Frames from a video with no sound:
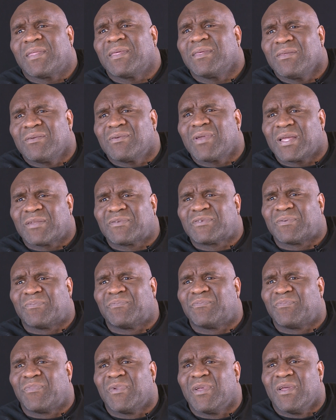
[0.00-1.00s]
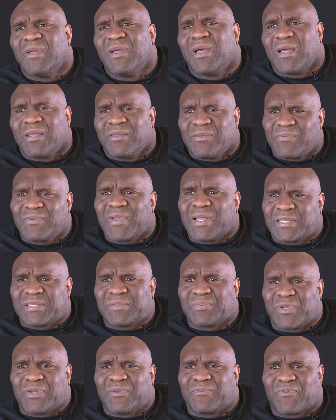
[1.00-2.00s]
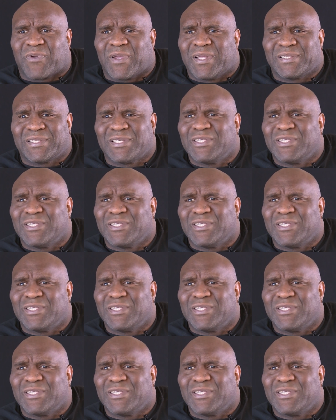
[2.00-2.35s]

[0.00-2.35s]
You got some good friends,